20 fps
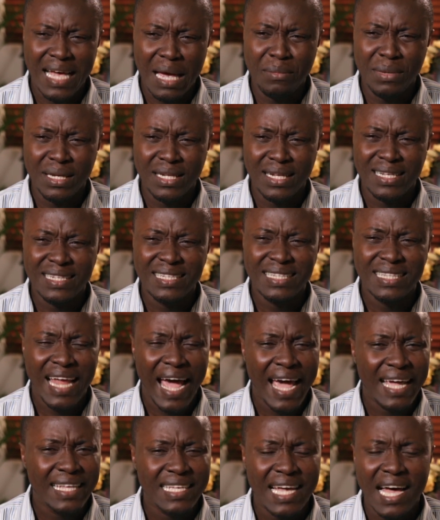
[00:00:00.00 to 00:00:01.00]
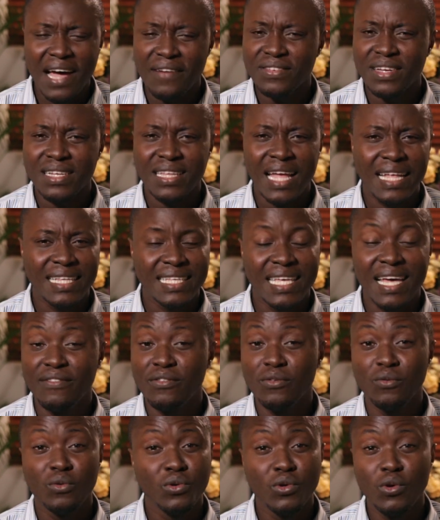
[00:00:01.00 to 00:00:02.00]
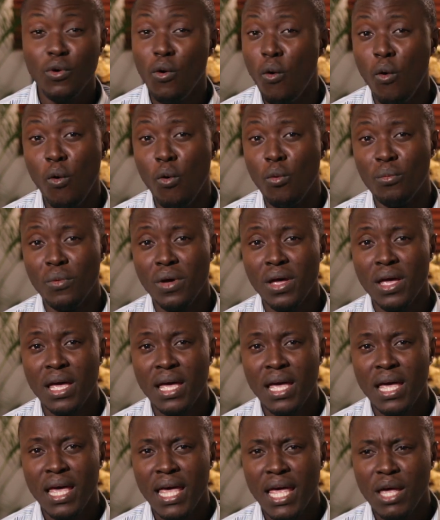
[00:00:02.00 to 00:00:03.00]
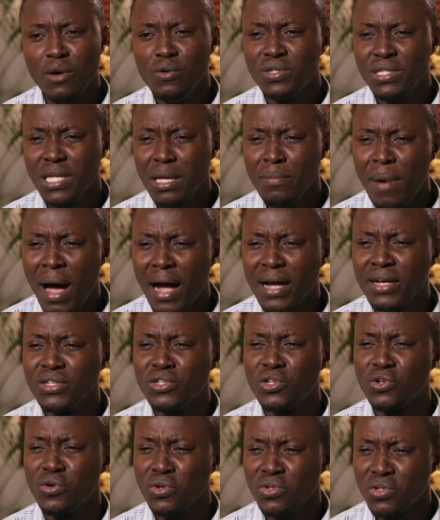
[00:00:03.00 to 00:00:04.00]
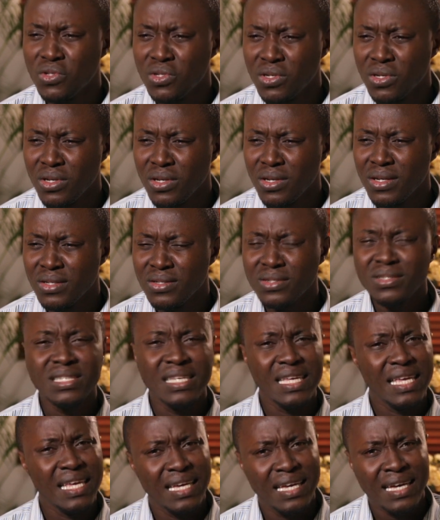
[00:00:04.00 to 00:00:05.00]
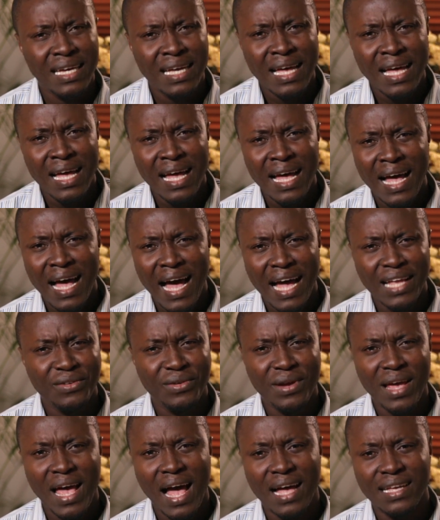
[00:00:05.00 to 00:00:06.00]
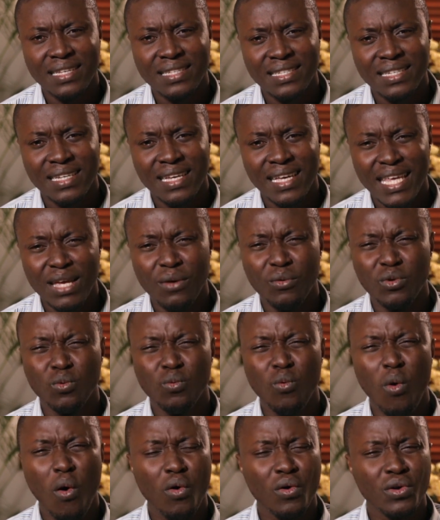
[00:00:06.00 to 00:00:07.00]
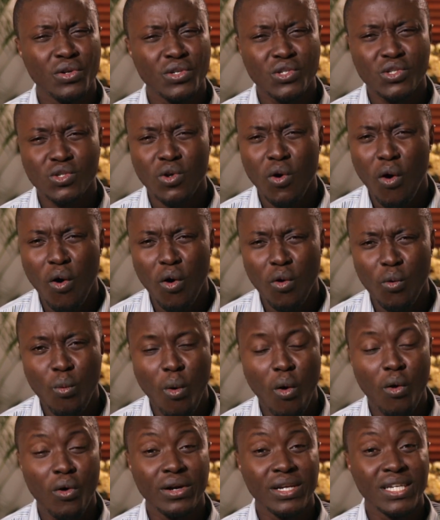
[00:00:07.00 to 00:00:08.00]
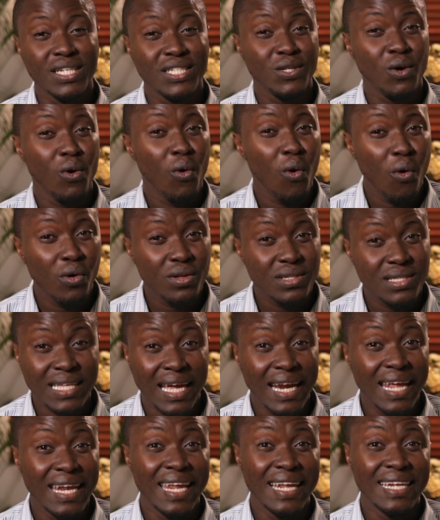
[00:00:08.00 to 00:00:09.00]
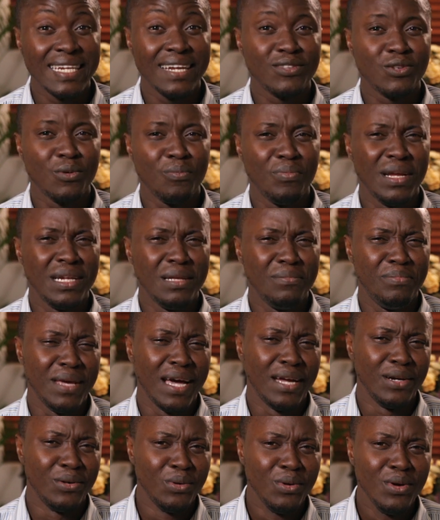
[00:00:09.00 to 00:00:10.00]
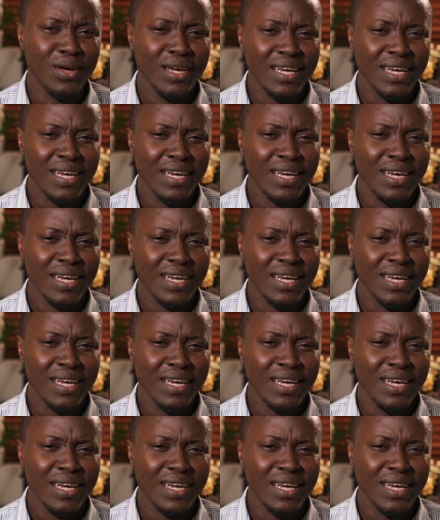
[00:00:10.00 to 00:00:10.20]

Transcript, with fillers: I mean, night after night, Kelvin wouldn't go home. He would stay back in church to sing and rehearse. He would work on the song, work on his chords, started learning how to play the piano.